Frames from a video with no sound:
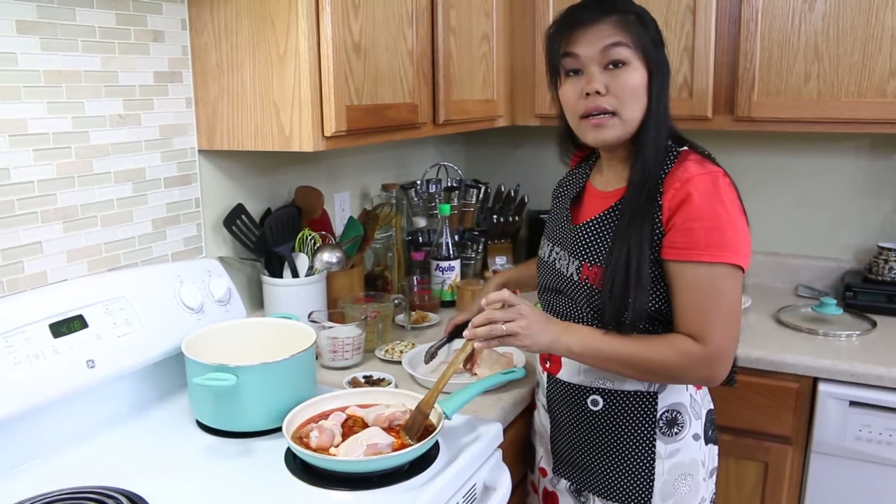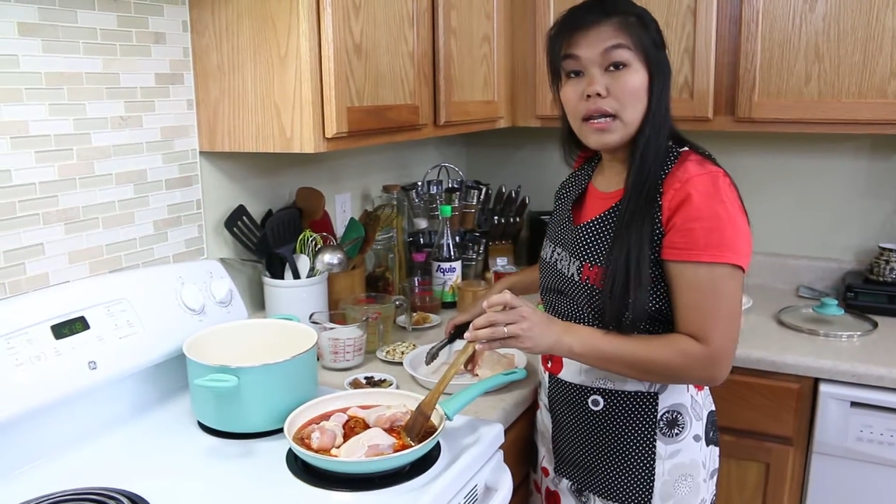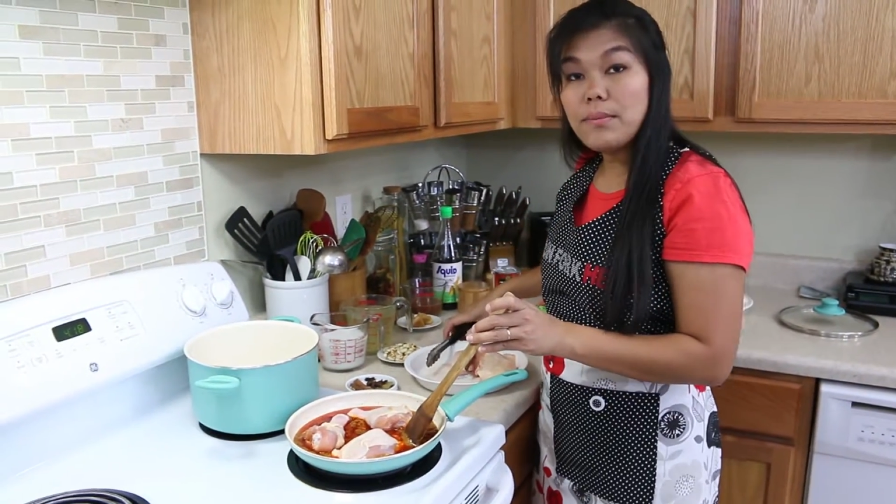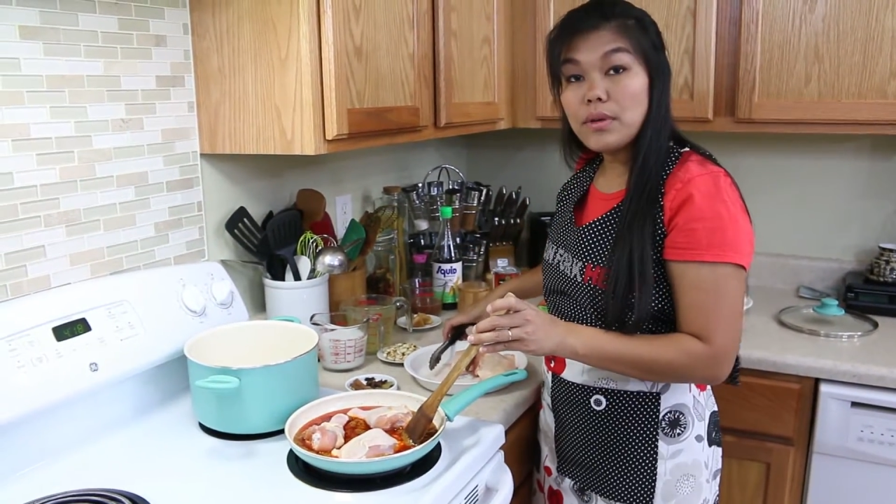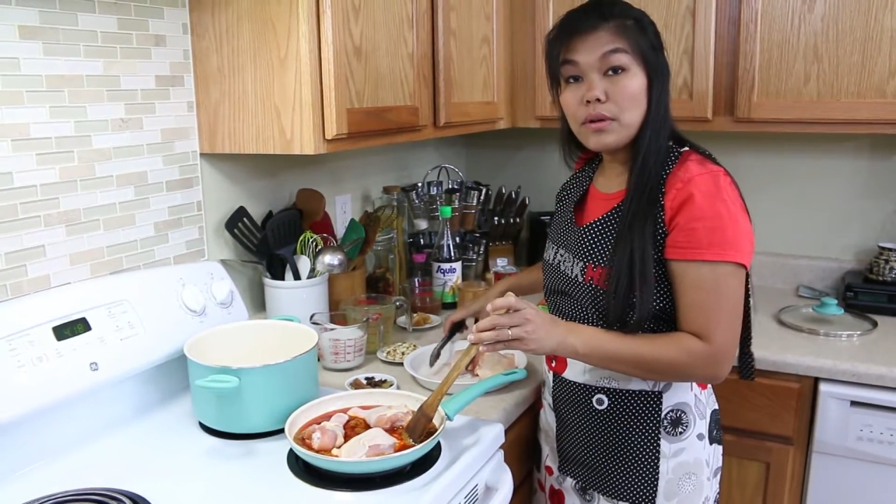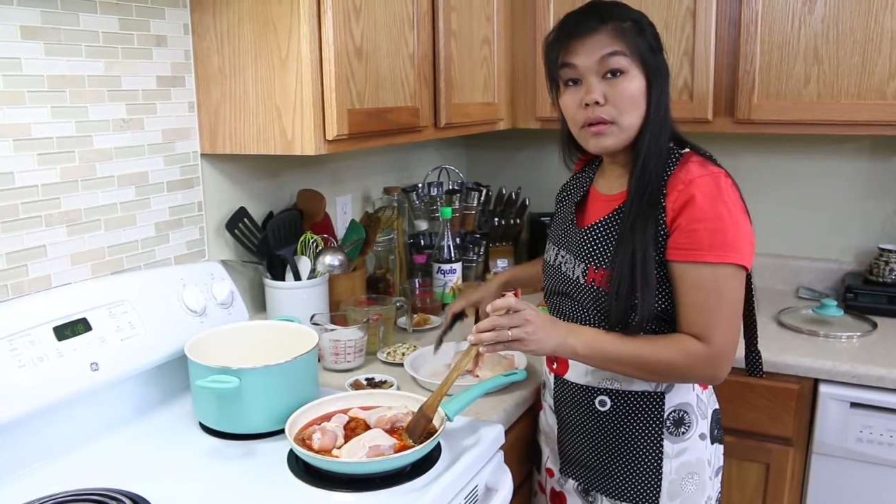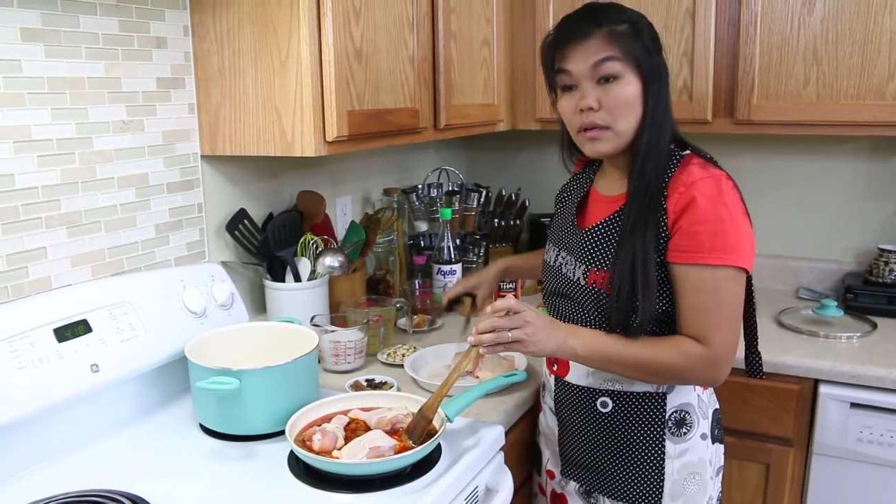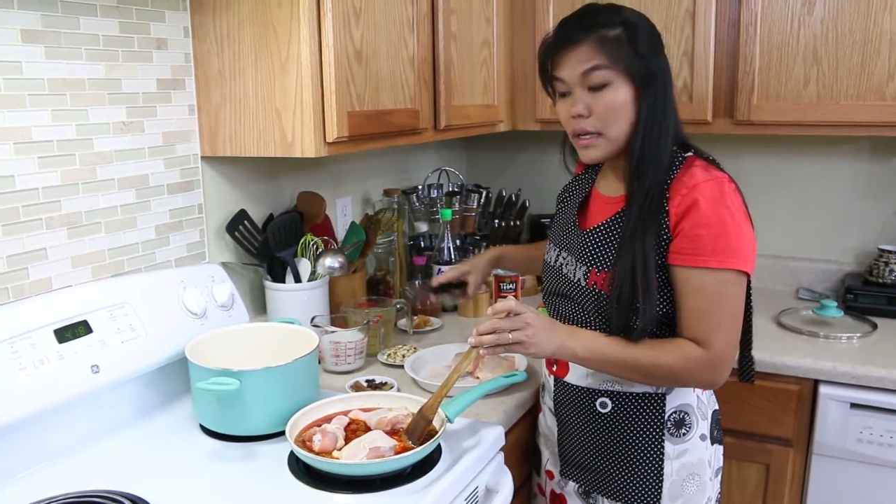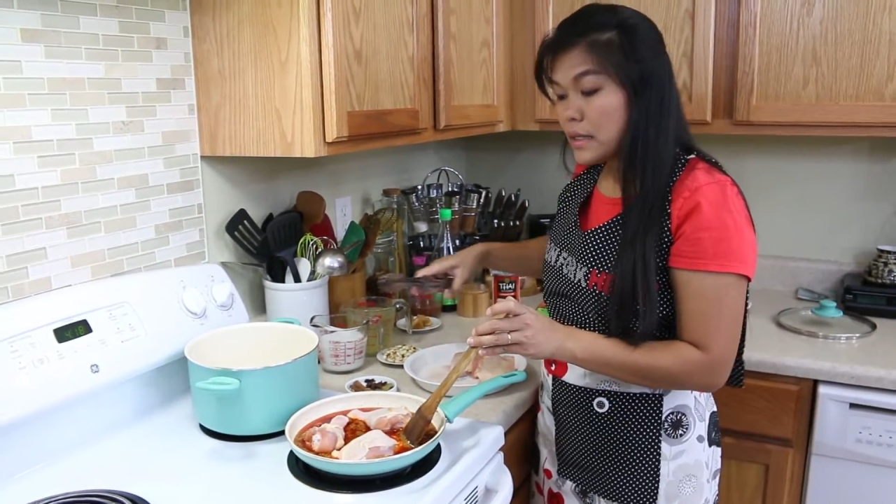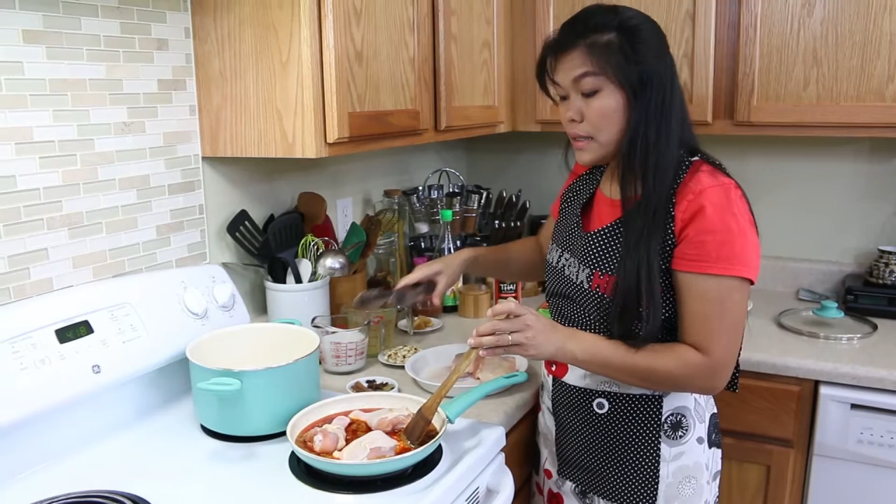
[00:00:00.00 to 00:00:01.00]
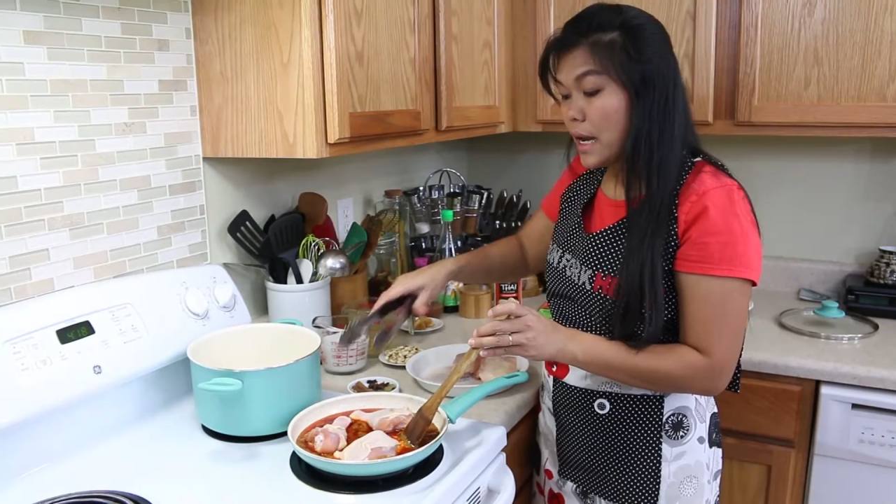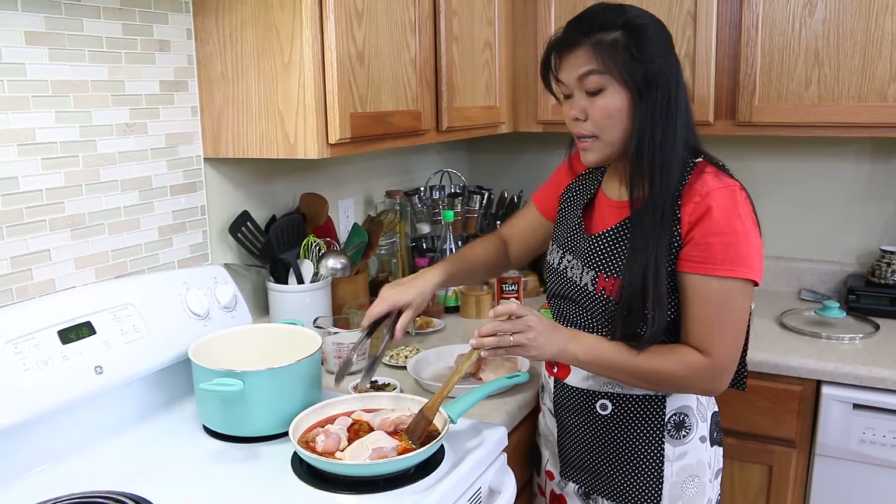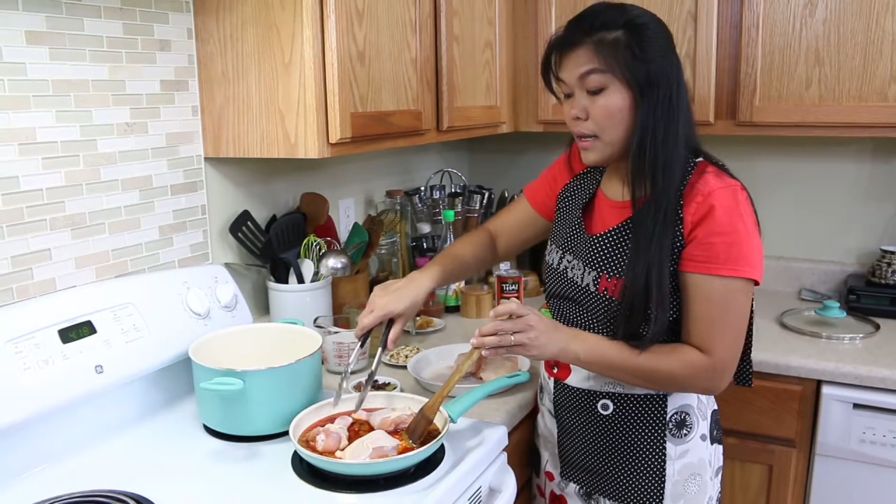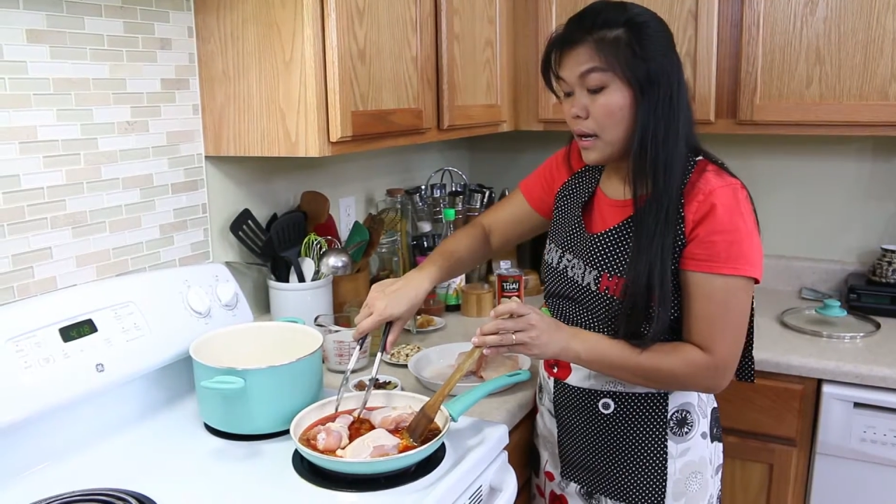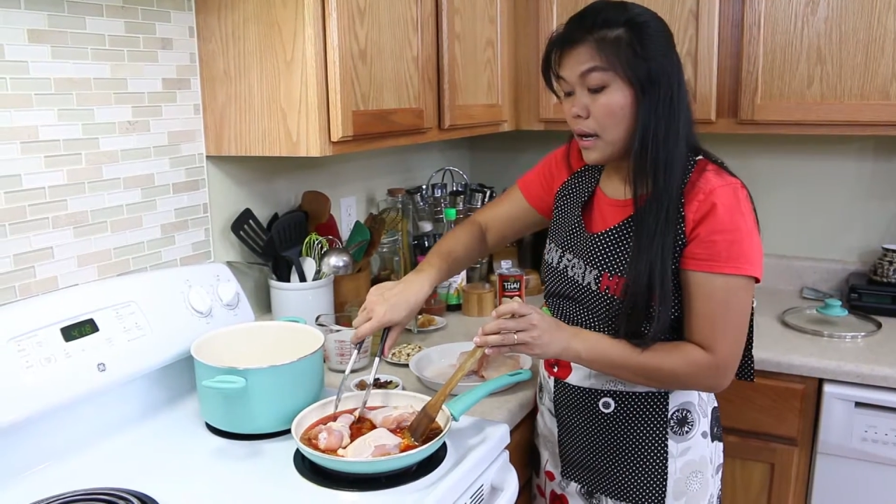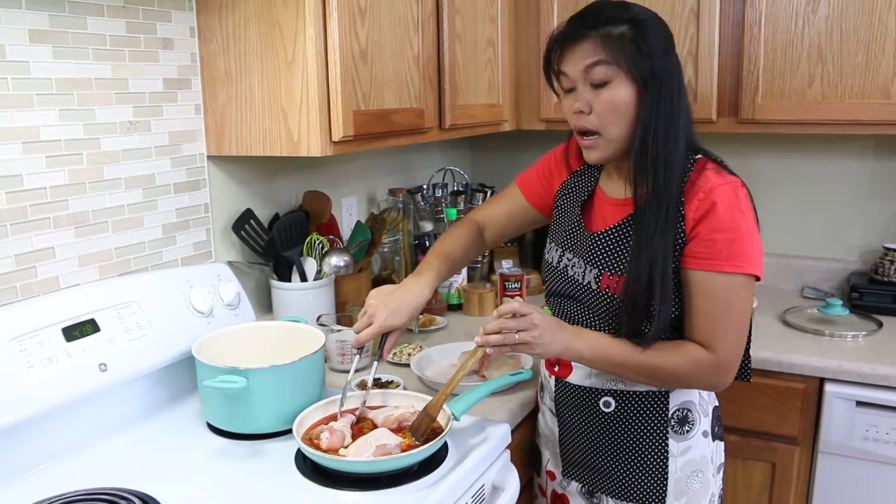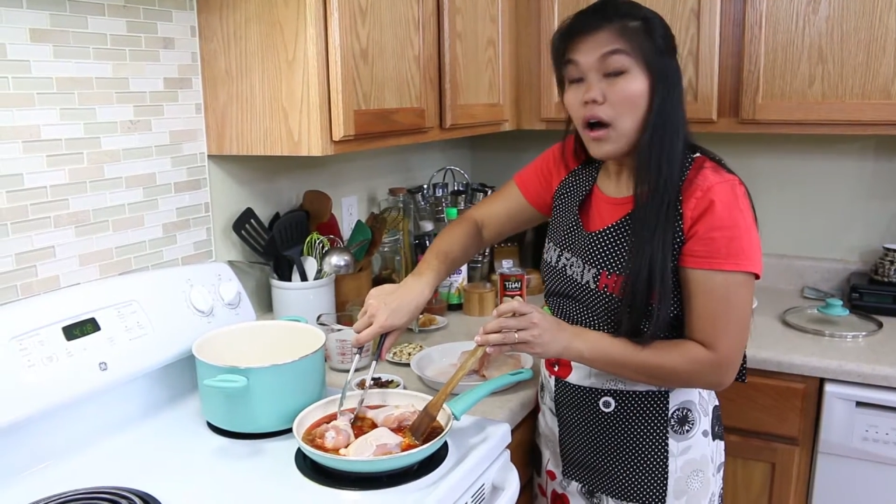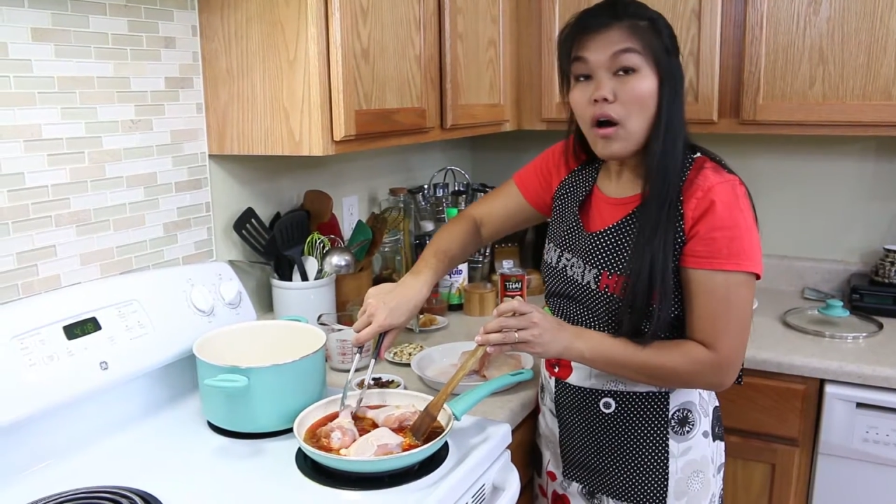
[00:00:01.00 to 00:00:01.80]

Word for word: them to cook inside the